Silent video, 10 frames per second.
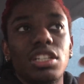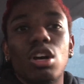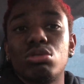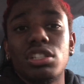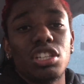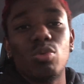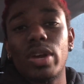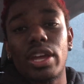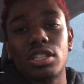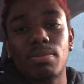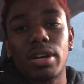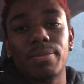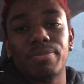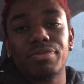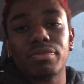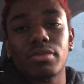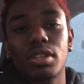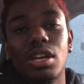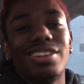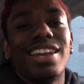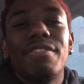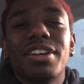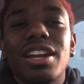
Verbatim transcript: knows that she wins, bro. Never get